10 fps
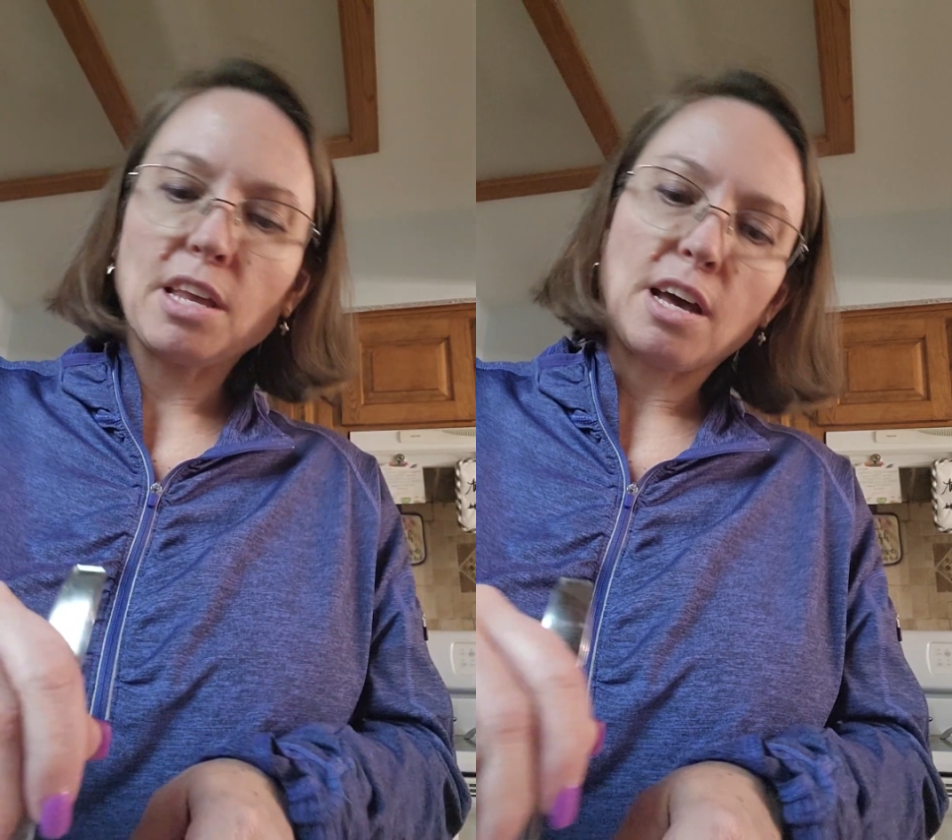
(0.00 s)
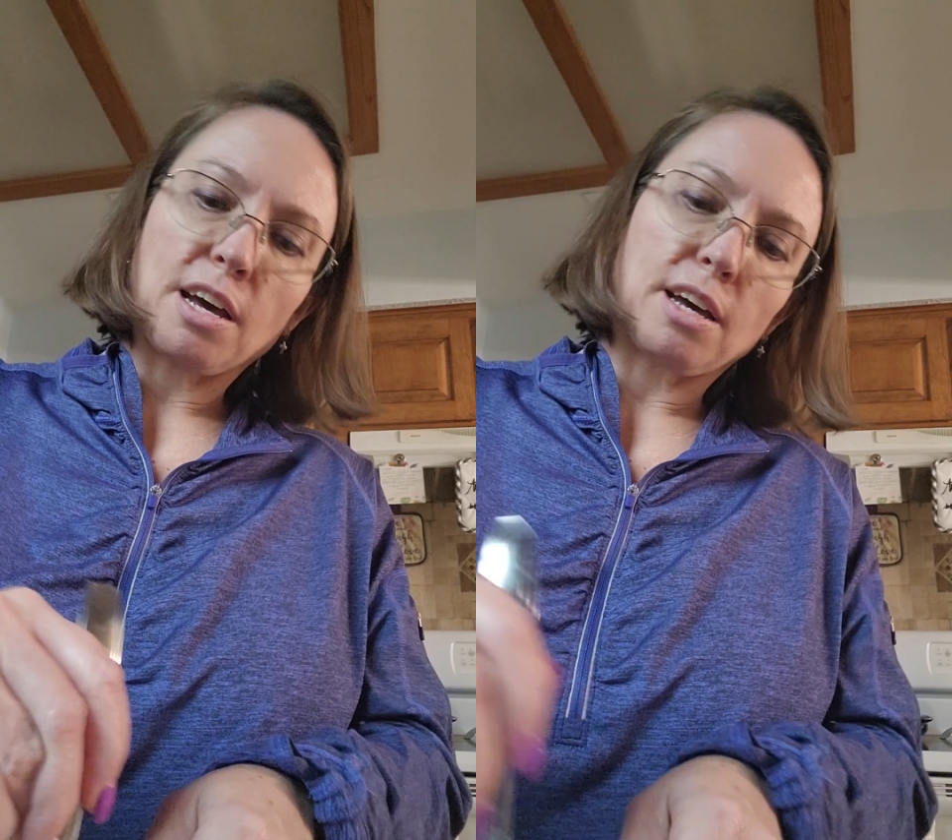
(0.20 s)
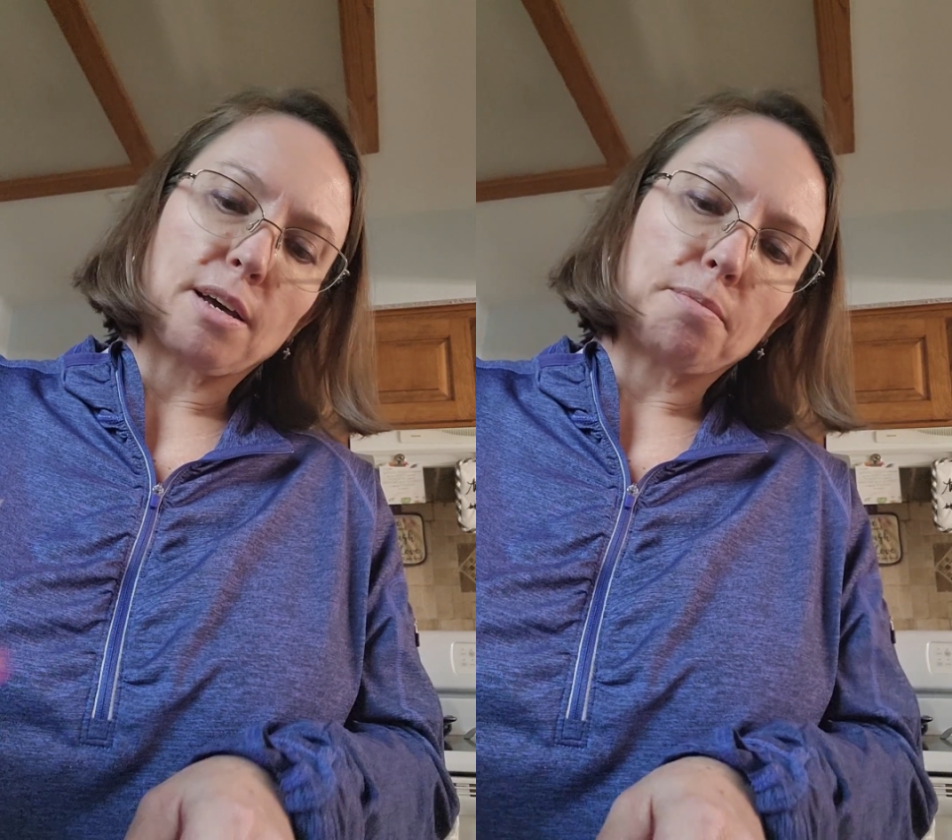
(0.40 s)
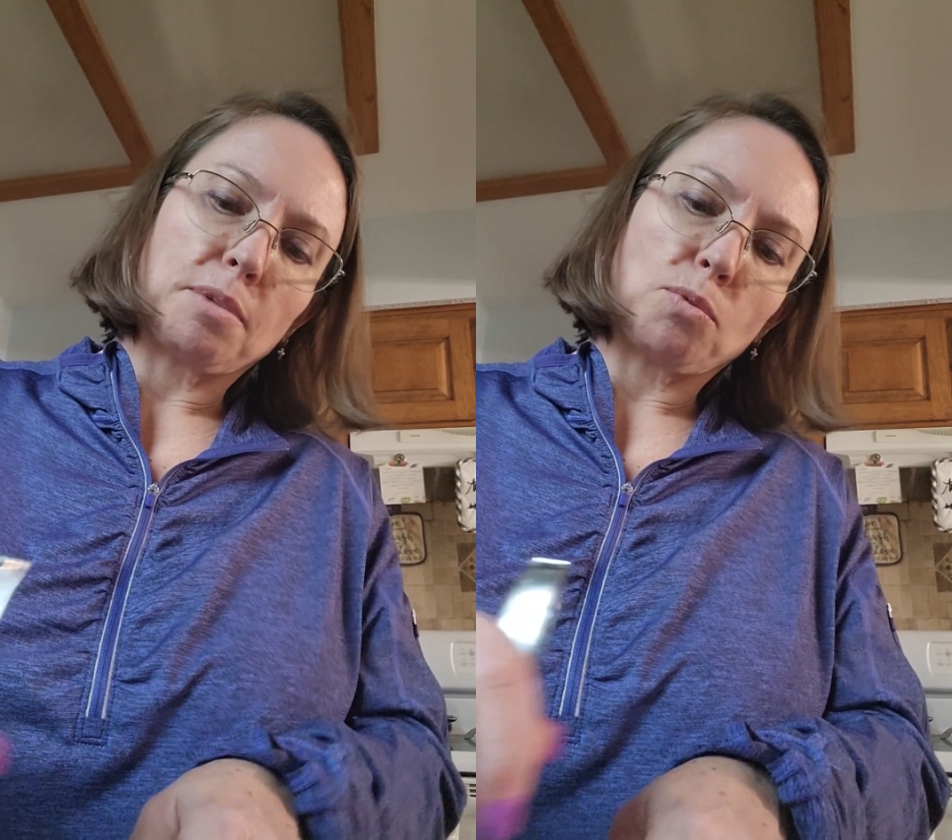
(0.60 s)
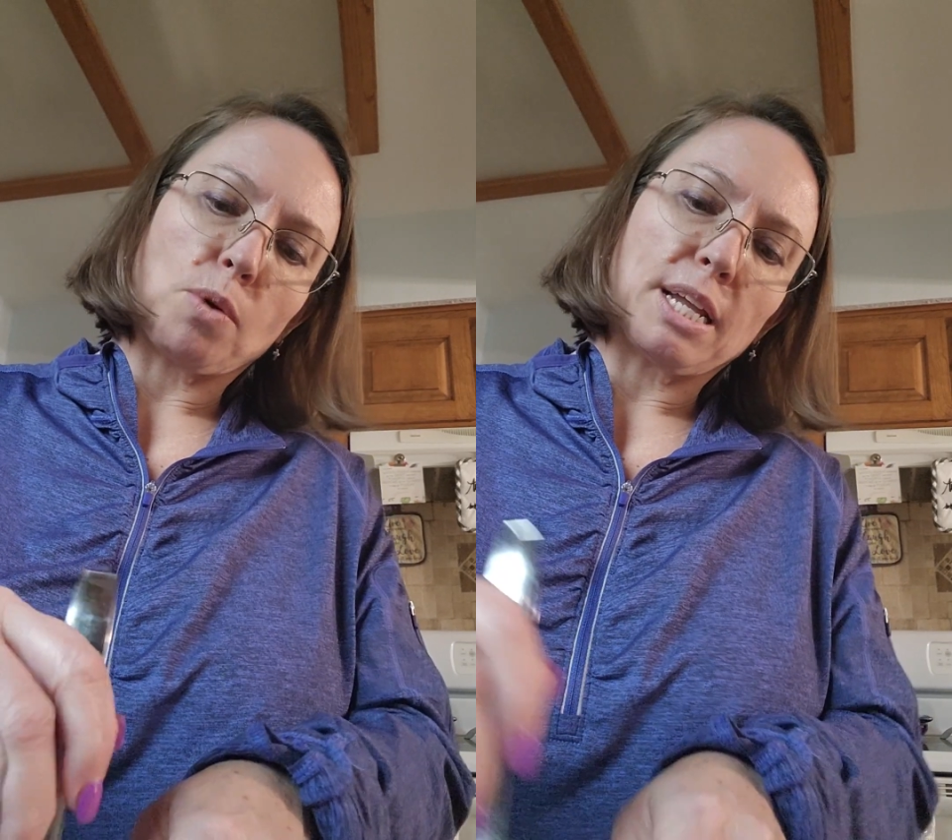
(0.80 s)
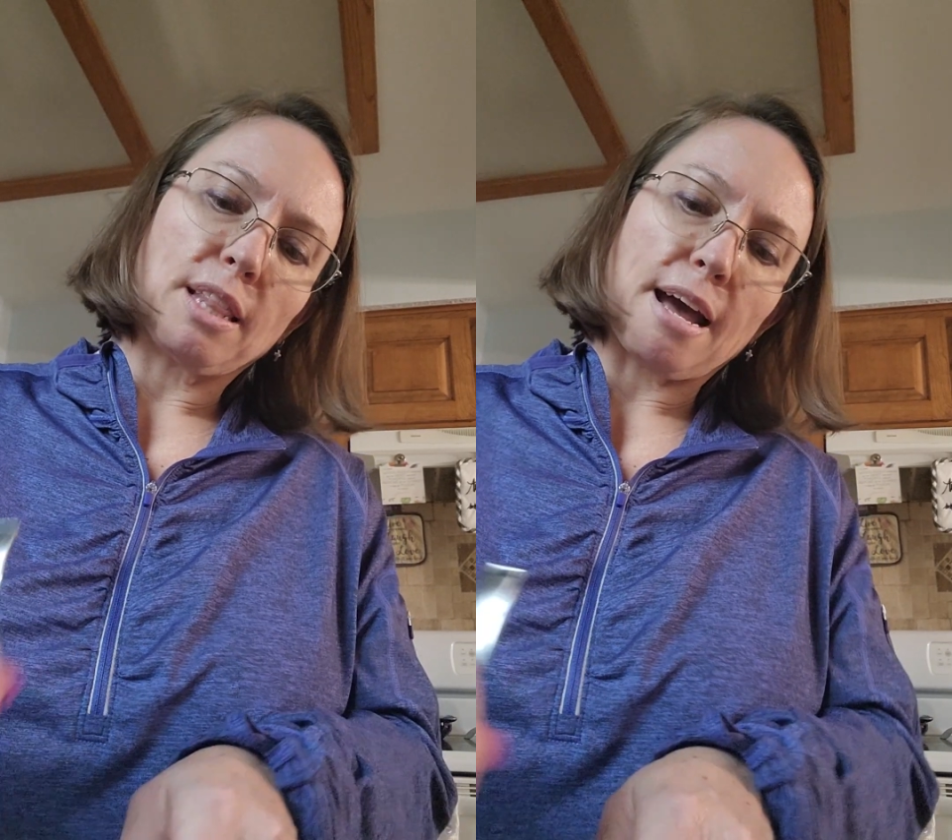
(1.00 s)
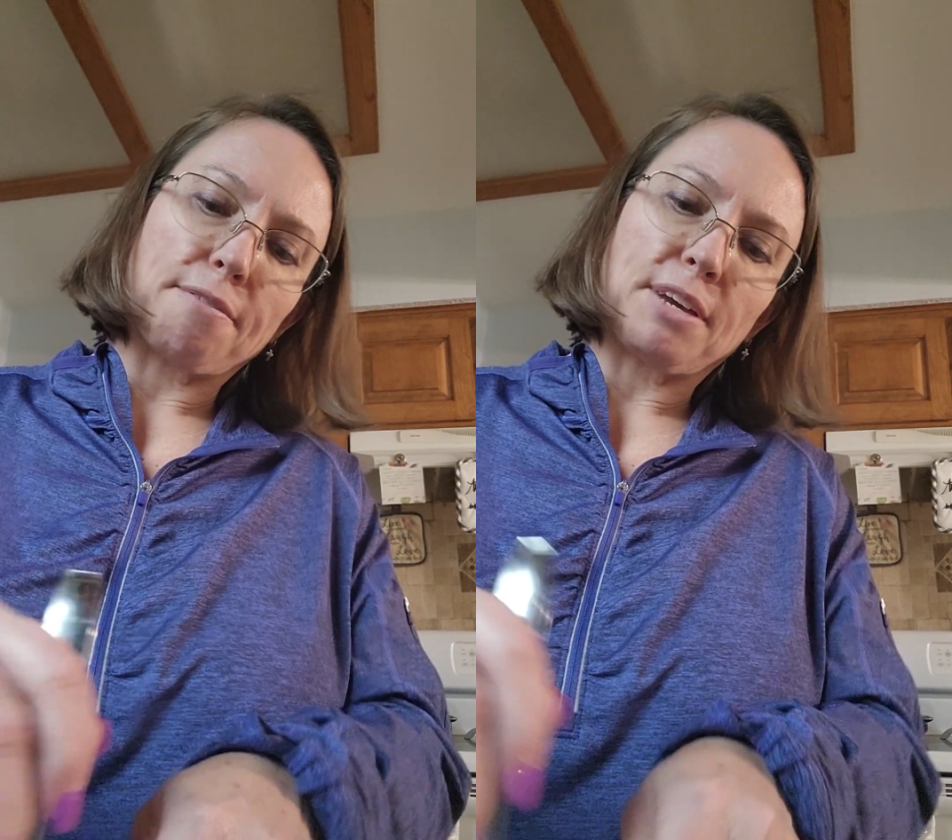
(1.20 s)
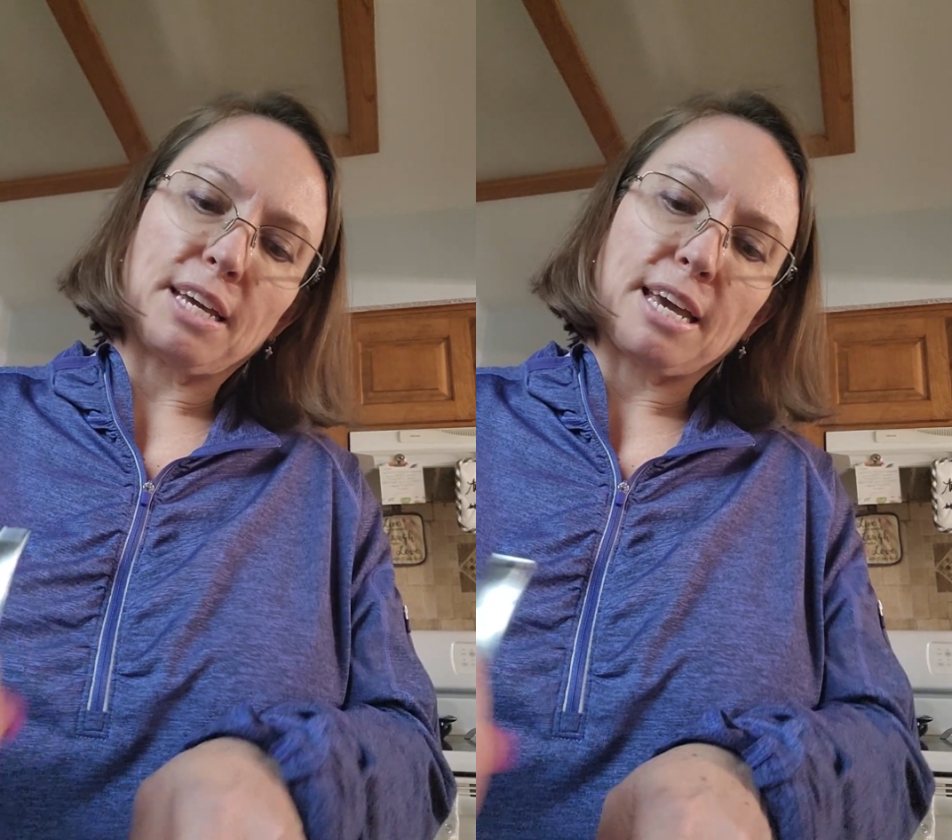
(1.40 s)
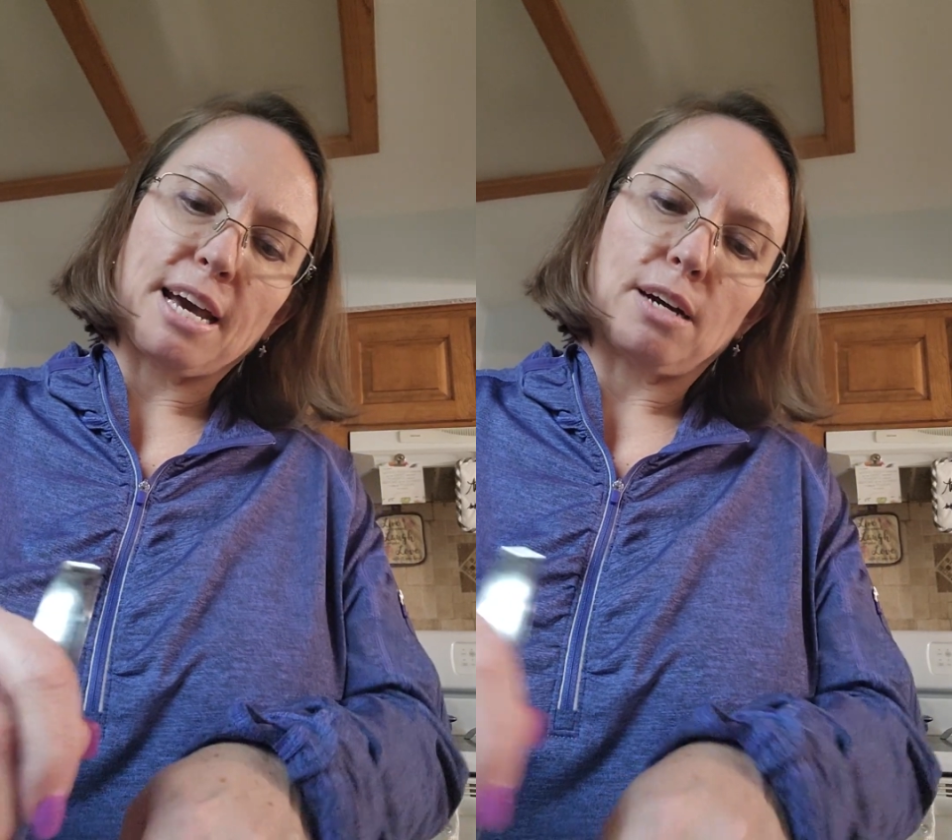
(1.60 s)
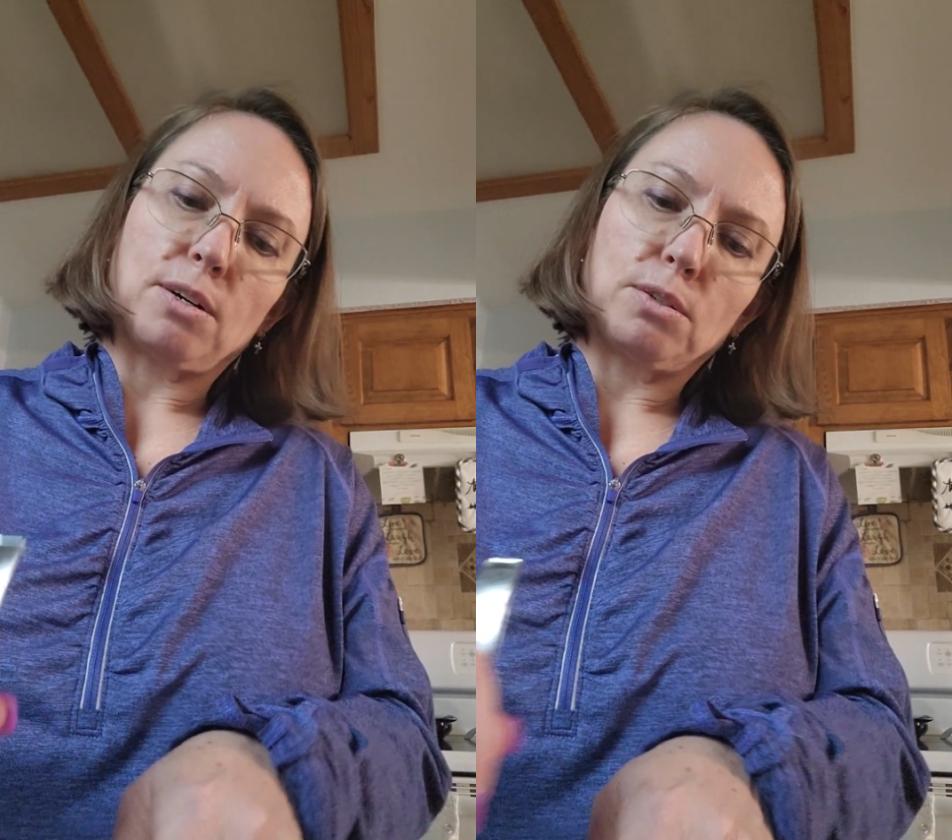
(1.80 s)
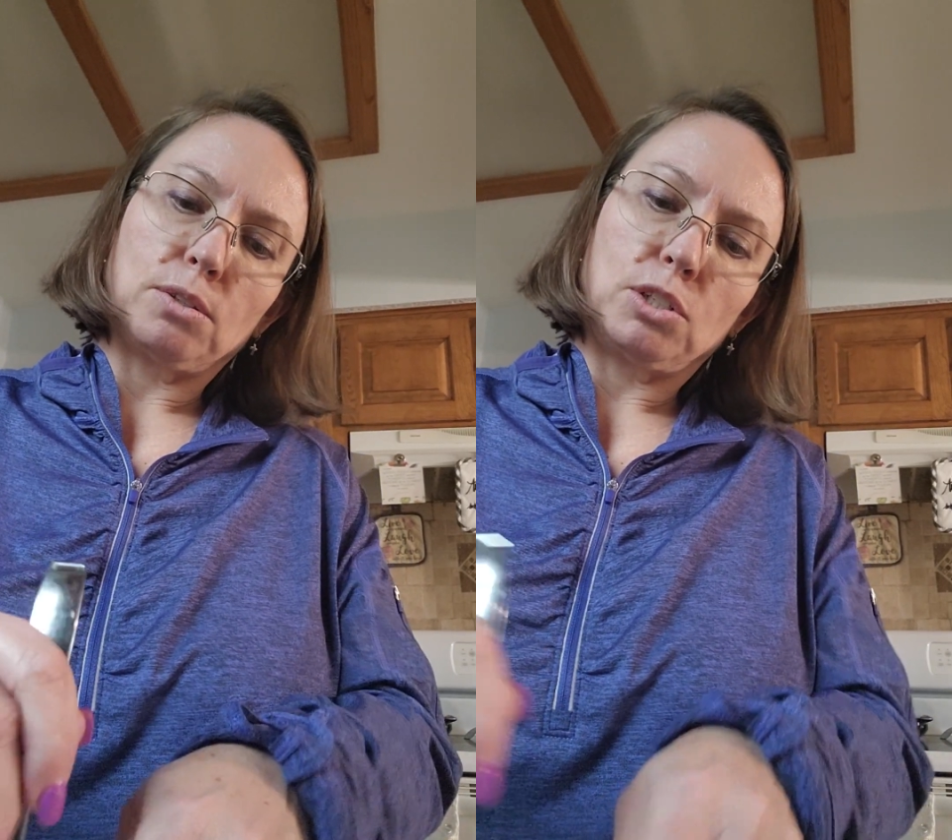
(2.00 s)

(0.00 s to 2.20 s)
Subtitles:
1 Laughing Cow